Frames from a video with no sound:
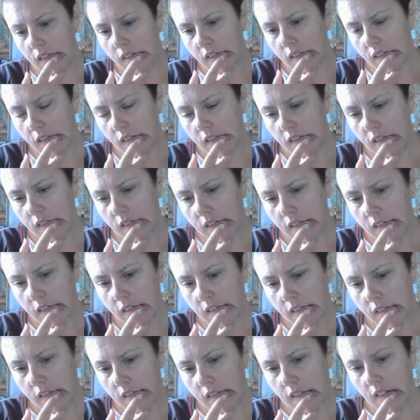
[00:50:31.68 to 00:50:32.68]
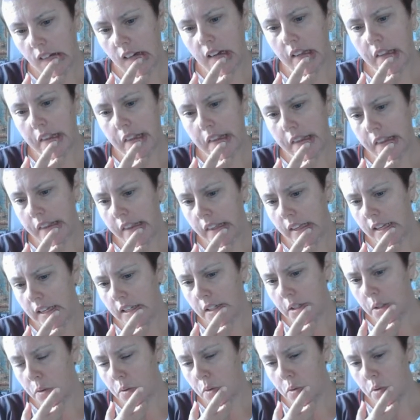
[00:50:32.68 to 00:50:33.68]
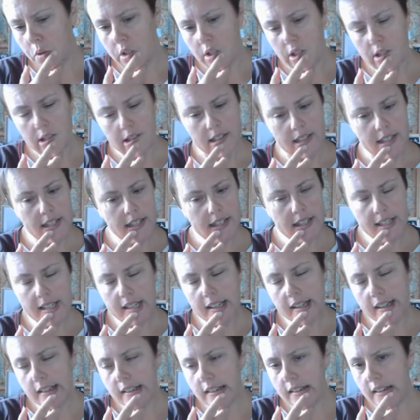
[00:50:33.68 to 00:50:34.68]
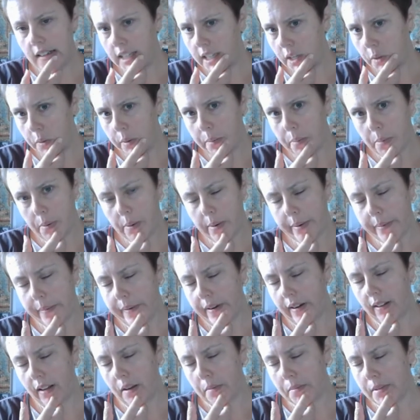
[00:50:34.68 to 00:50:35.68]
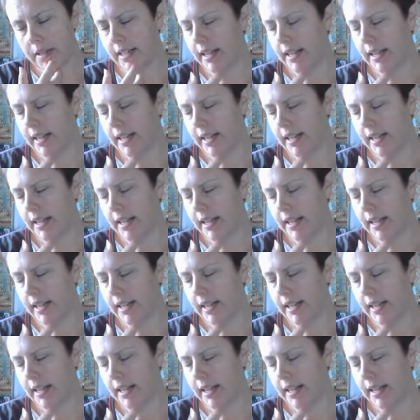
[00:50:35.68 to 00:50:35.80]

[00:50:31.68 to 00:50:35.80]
But um, yeah, I'll get there. It'll be alright.